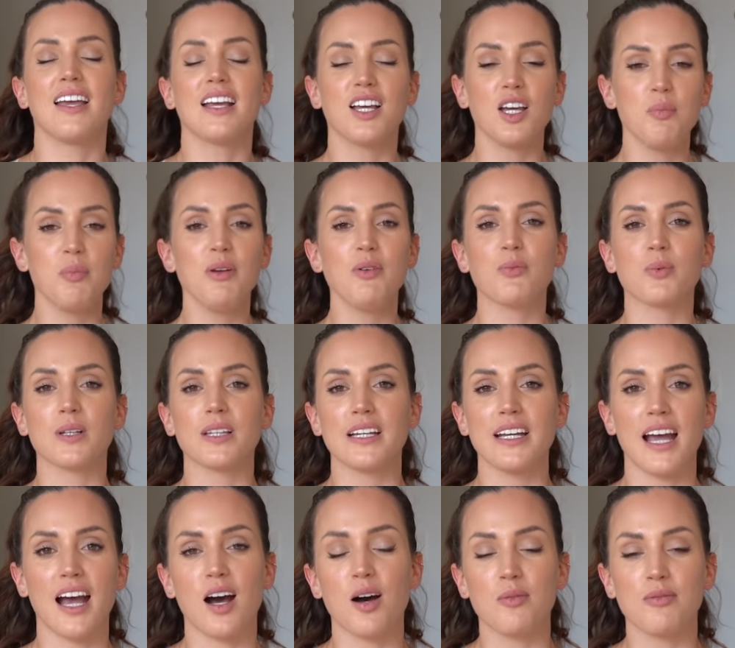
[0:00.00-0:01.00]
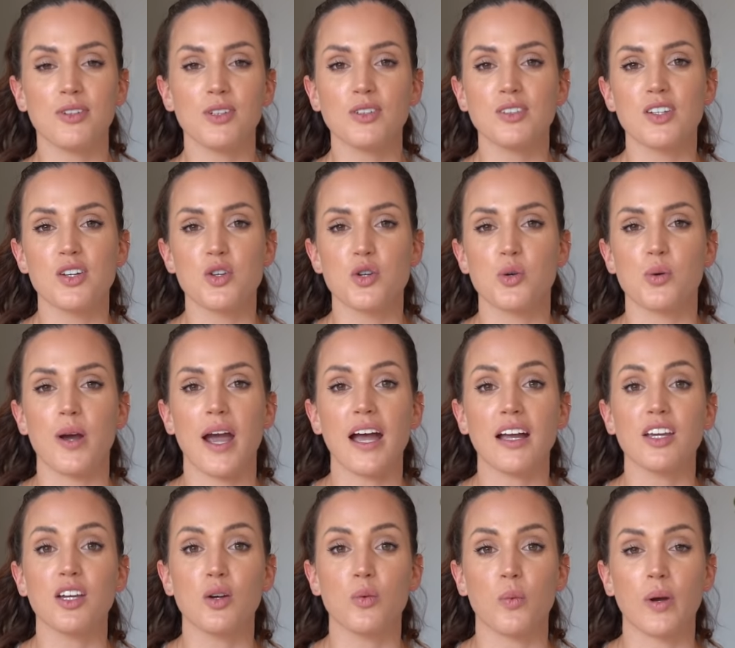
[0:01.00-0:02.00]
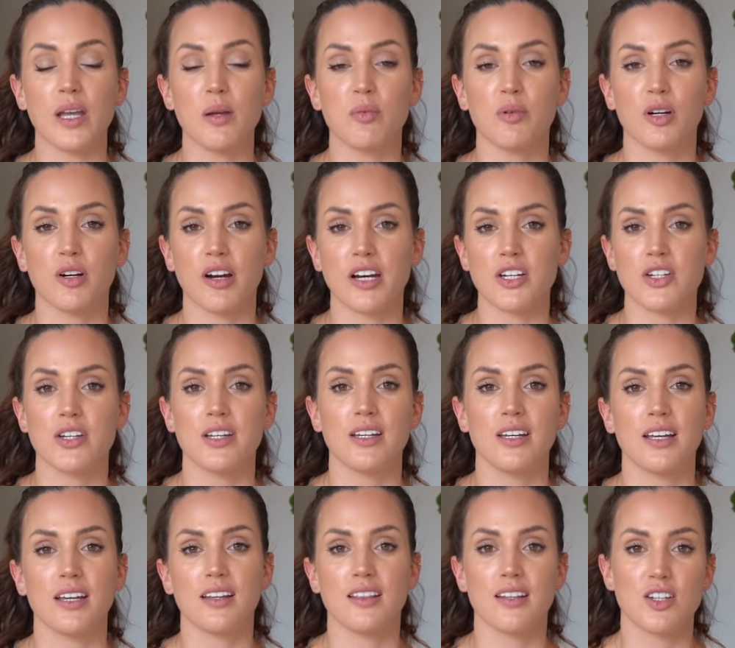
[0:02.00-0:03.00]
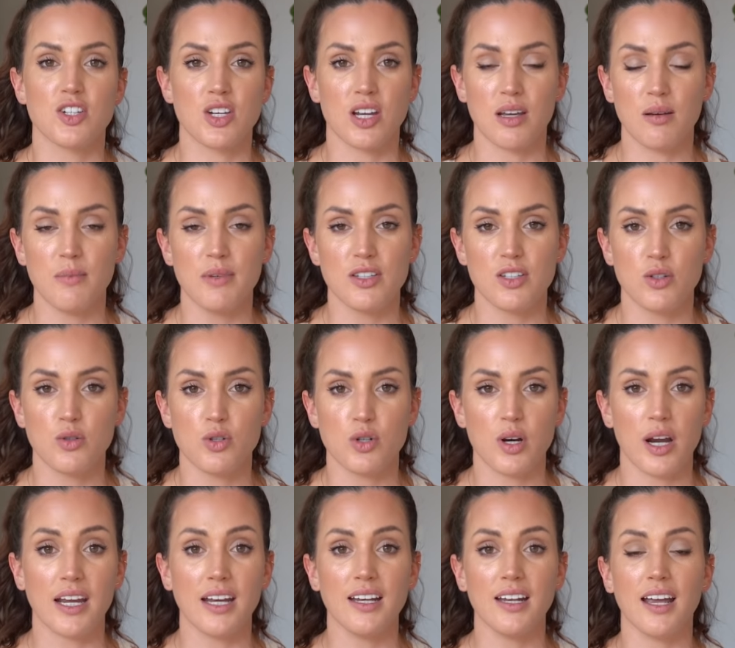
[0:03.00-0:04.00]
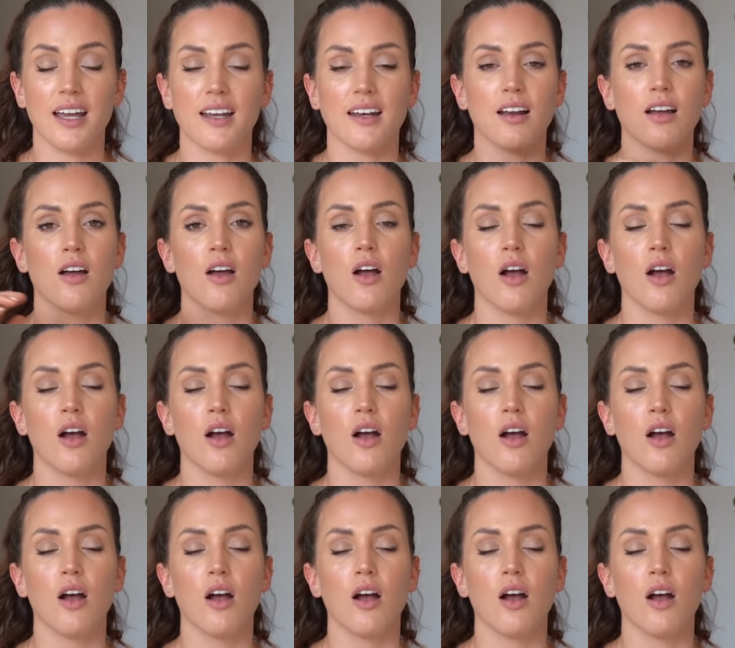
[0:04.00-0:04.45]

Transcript: It could be really helpful to track your weight progression in the gym as you train and